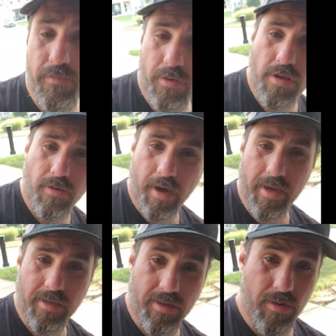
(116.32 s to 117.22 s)
if one of you
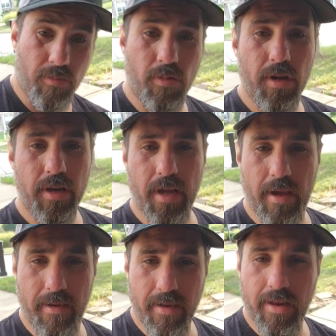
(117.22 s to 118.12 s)
guys do want,
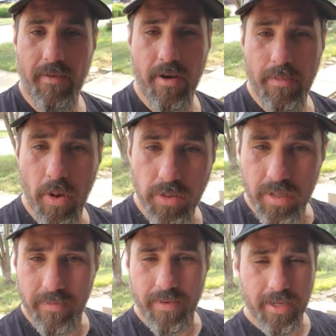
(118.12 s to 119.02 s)
I already
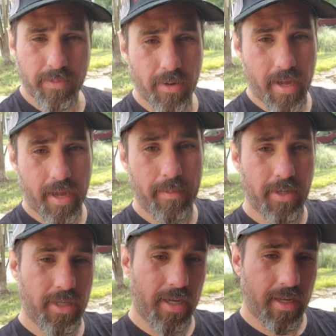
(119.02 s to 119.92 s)
posted on Facebook. I got a
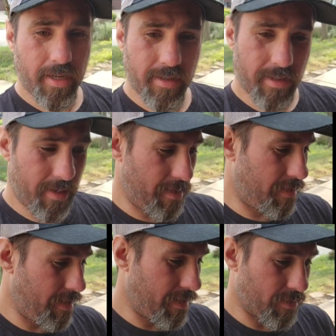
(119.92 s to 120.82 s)
bunch of idiots that
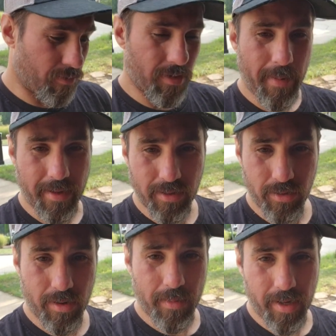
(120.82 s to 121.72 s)
think it's worth about
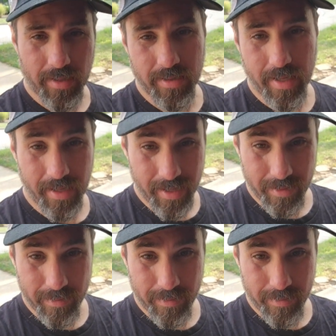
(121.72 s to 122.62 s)
200 bucks. They can kiss my